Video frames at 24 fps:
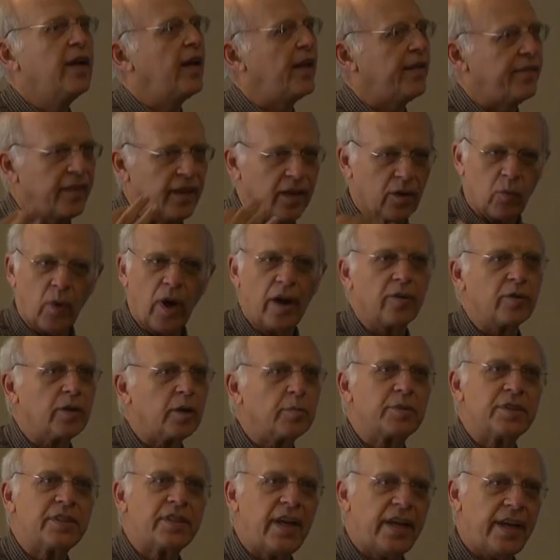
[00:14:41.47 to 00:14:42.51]
and then wound
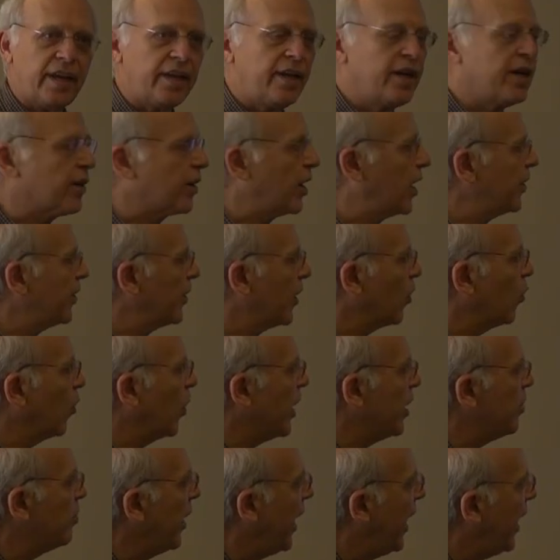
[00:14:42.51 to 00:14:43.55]
up staying here on their
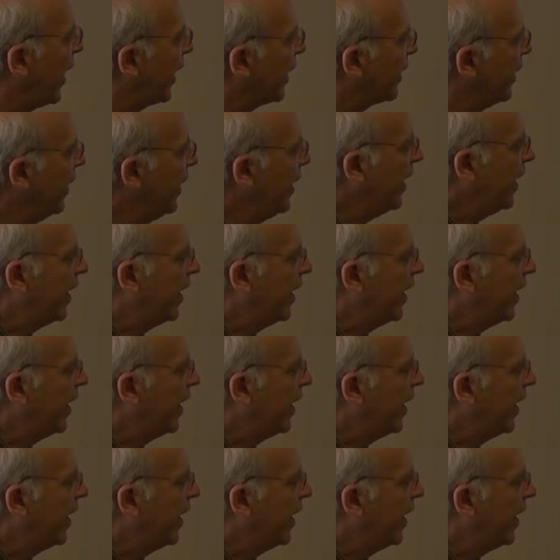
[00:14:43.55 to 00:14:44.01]
way back.